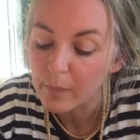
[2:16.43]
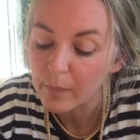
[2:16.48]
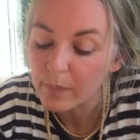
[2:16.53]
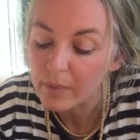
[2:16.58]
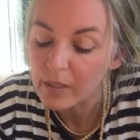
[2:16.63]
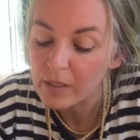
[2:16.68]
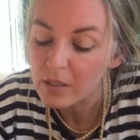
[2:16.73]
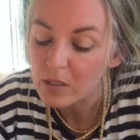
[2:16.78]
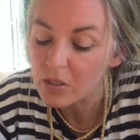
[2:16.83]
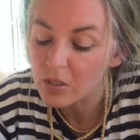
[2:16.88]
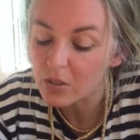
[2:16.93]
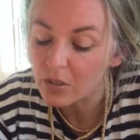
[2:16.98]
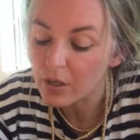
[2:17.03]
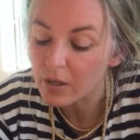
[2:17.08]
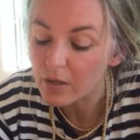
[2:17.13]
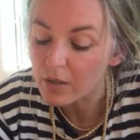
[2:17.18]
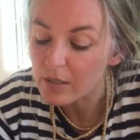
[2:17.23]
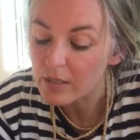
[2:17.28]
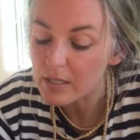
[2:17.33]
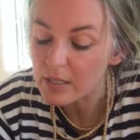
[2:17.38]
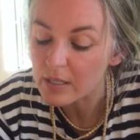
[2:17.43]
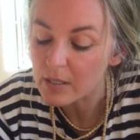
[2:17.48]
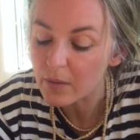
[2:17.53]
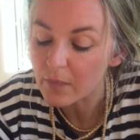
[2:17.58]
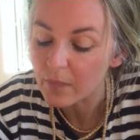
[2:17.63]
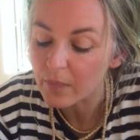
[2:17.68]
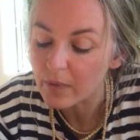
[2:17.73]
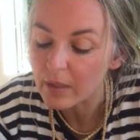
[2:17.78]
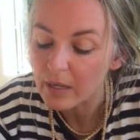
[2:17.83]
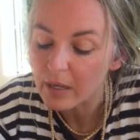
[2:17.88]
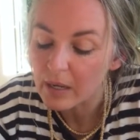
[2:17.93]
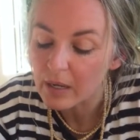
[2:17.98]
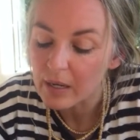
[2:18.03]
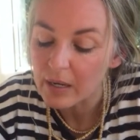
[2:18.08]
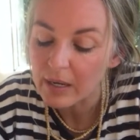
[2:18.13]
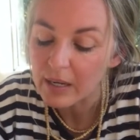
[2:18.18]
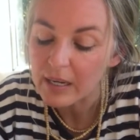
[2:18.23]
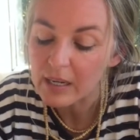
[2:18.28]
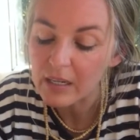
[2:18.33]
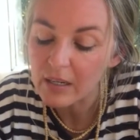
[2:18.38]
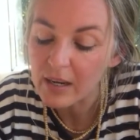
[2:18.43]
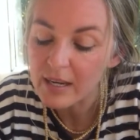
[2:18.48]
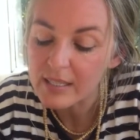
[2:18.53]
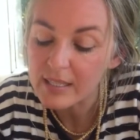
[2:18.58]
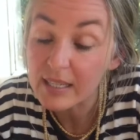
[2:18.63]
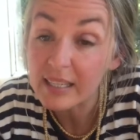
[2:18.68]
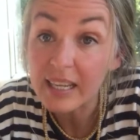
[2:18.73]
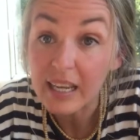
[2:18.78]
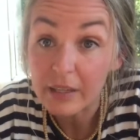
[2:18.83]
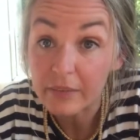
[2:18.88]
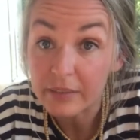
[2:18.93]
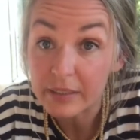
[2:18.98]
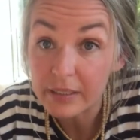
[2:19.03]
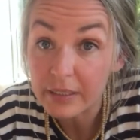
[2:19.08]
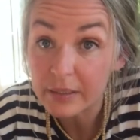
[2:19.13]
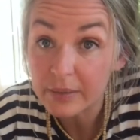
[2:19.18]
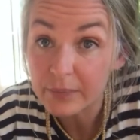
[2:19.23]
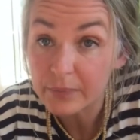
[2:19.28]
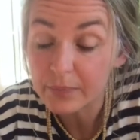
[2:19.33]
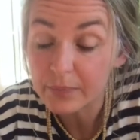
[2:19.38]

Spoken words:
Big strokes, get it nice and covered.